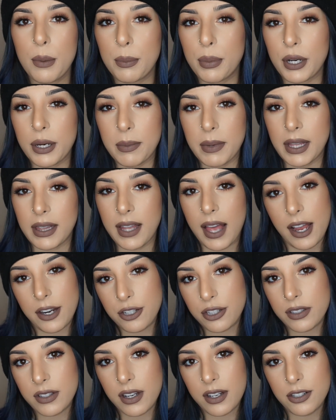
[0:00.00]
putting my
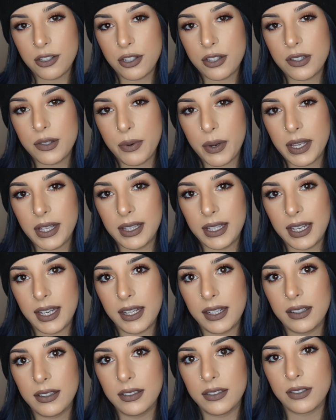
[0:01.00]
lashes on just
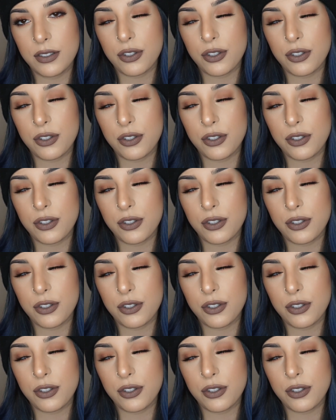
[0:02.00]
quickly,